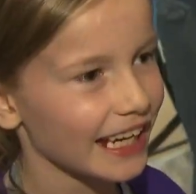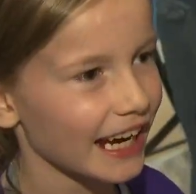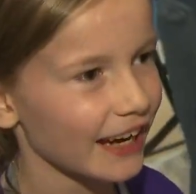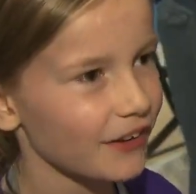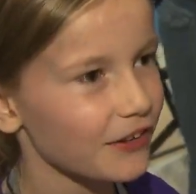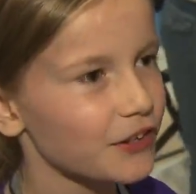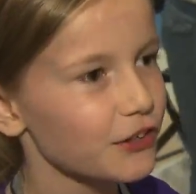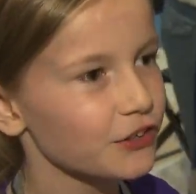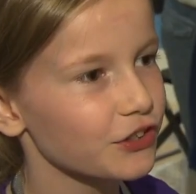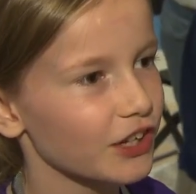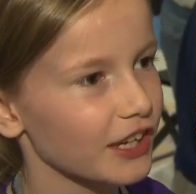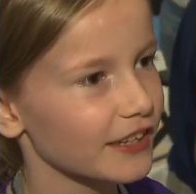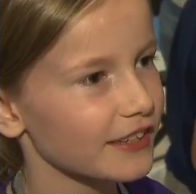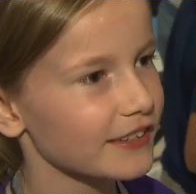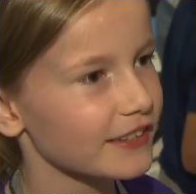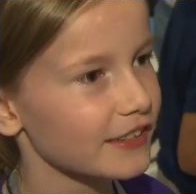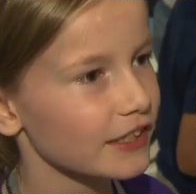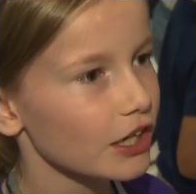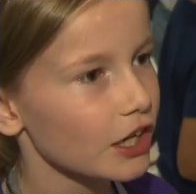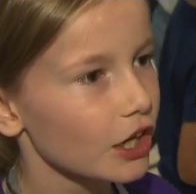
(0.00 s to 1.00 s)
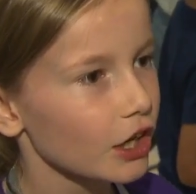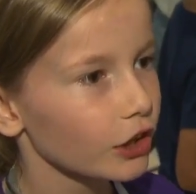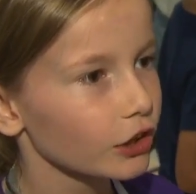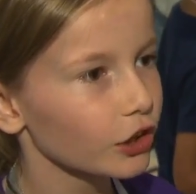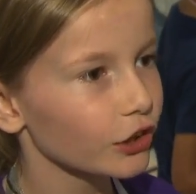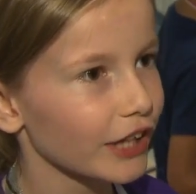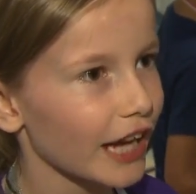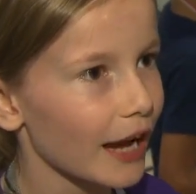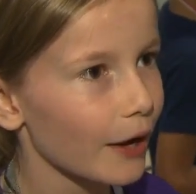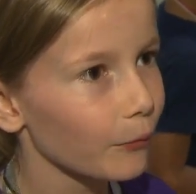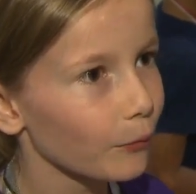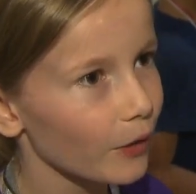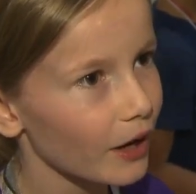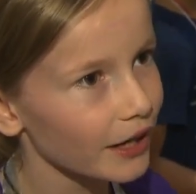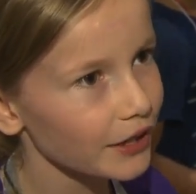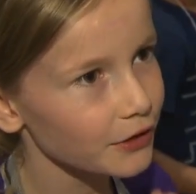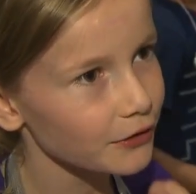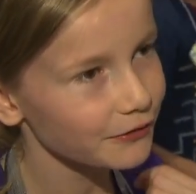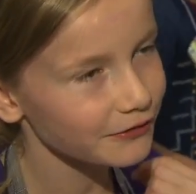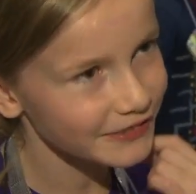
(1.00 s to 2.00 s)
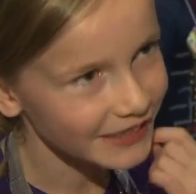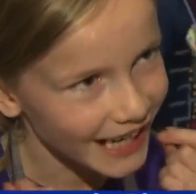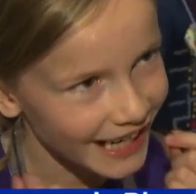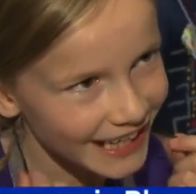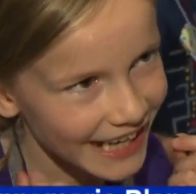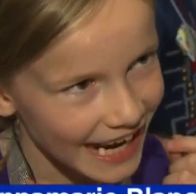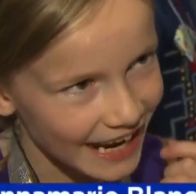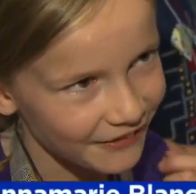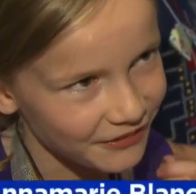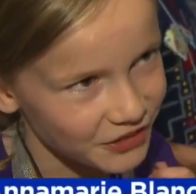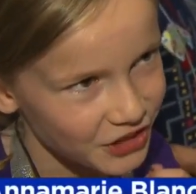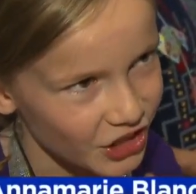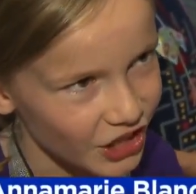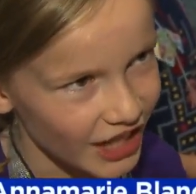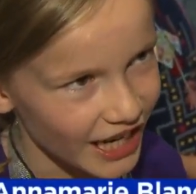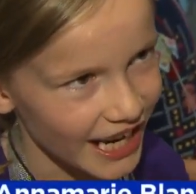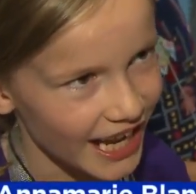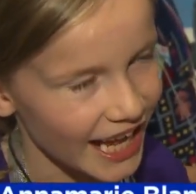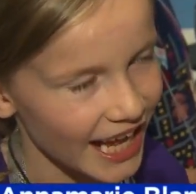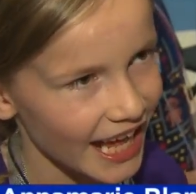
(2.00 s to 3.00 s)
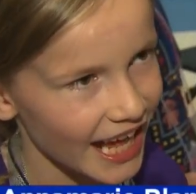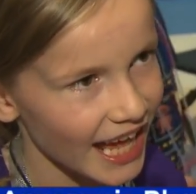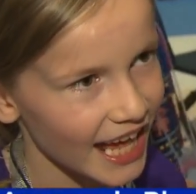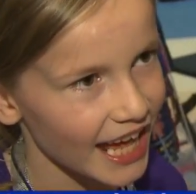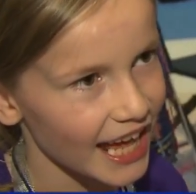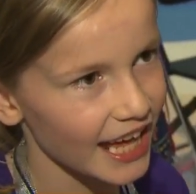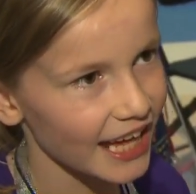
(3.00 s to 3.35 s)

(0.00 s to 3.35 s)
and how you just look at what you've done after it